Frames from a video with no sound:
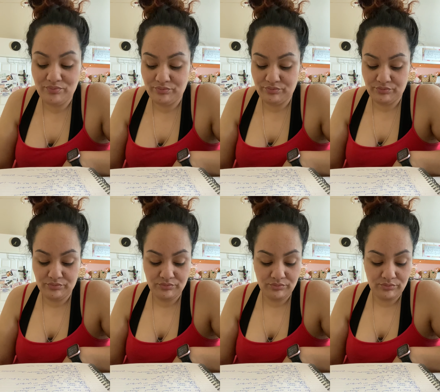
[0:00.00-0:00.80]

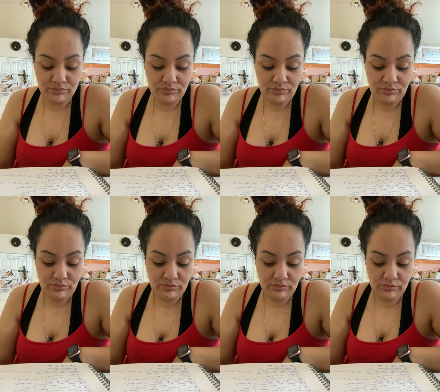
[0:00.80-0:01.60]

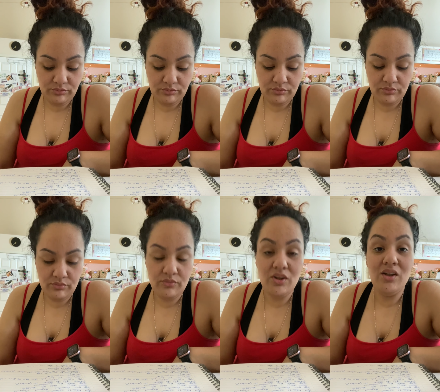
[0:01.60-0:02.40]

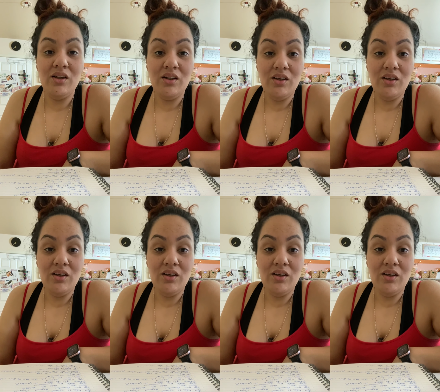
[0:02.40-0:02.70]
Nothing is said.